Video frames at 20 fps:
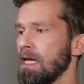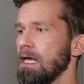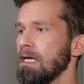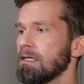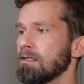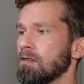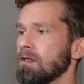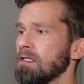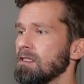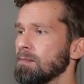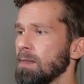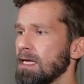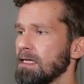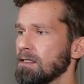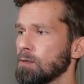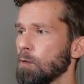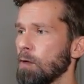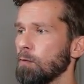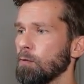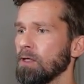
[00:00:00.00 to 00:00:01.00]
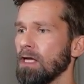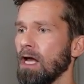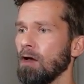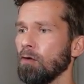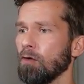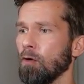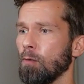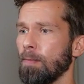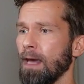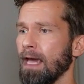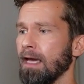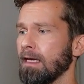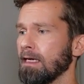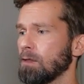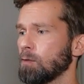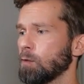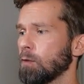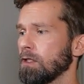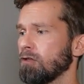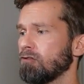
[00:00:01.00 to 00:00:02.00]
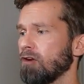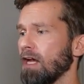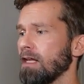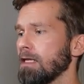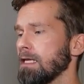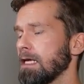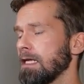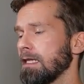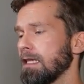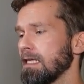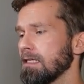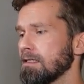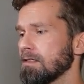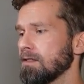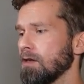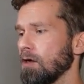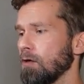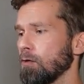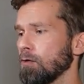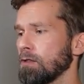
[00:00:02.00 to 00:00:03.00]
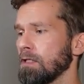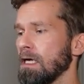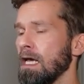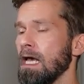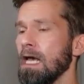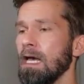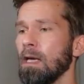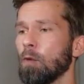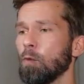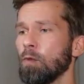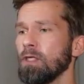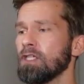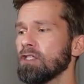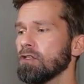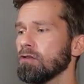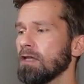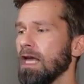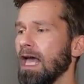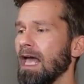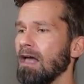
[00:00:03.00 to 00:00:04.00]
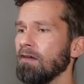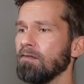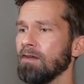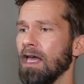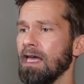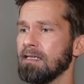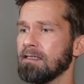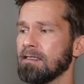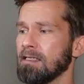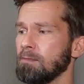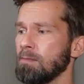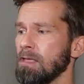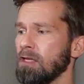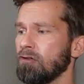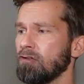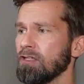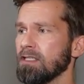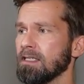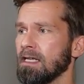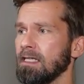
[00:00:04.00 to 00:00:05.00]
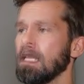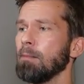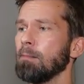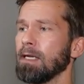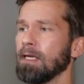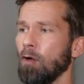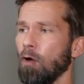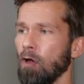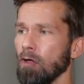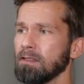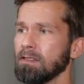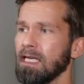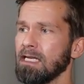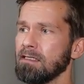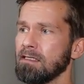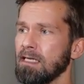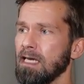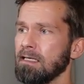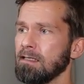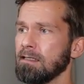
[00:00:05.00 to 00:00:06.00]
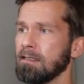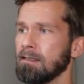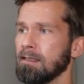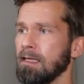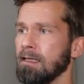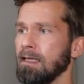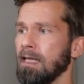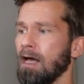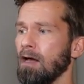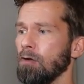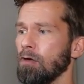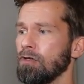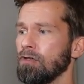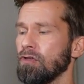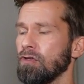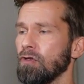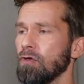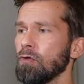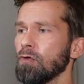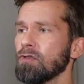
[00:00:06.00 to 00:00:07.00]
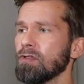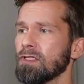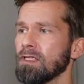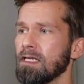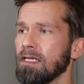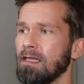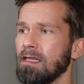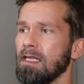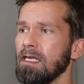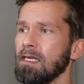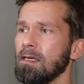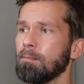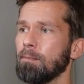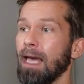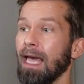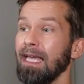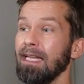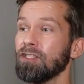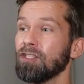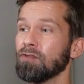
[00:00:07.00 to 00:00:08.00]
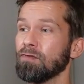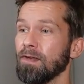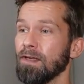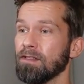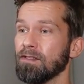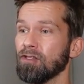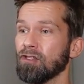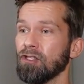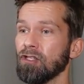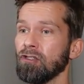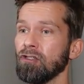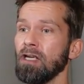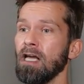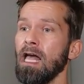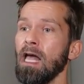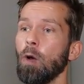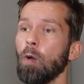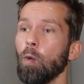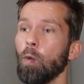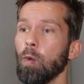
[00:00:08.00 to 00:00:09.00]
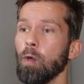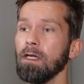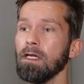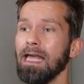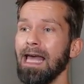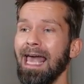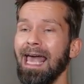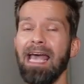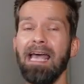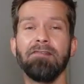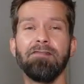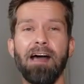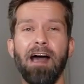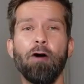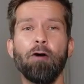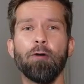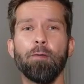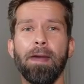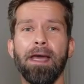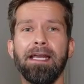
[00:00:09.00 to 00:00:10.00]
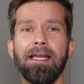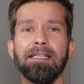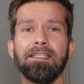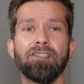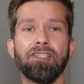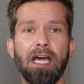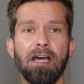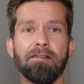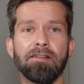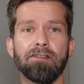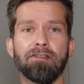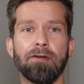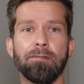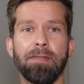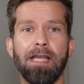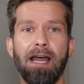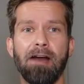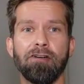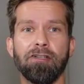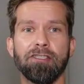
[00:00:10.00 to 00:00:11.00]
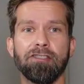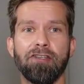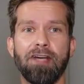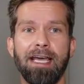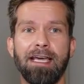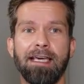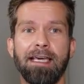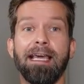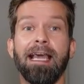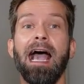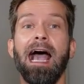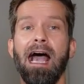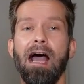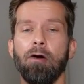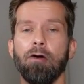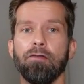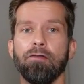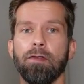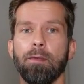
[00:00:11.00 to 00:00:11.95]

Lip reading: So this means when we now go back and we run this code, we should have a similar result, but all test cases that now use the page fixture will have automatic JavaScript error tracking out of